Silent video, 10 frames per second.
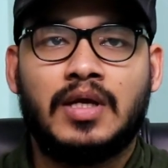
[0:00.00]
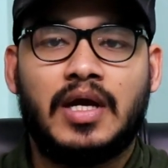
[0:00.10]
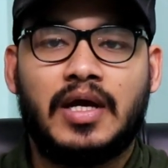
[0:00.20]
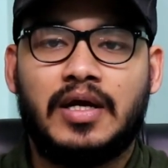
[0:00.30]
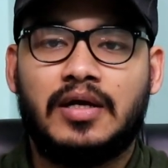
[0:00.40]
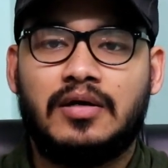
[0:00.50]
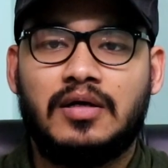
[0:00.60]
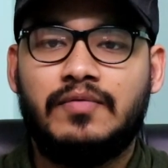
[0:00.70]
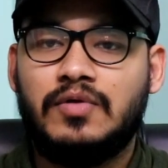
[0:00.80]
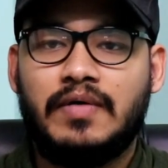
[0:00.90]

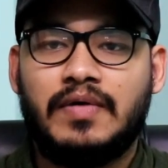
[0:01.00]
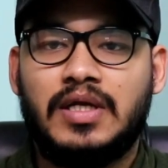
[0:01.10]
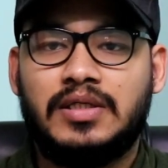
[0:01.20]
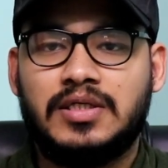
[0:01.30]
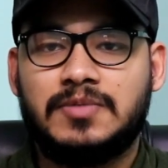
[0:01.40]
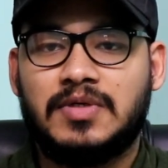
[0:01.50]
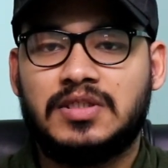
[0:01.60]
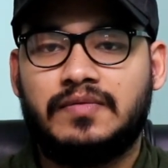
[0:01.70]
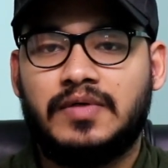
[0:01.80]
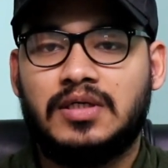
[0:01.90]
And if you have anything
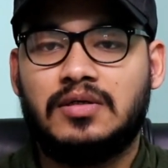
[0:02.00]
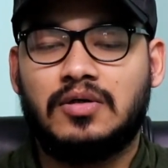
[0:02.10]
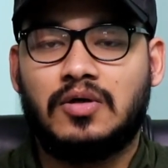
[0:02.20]
specific,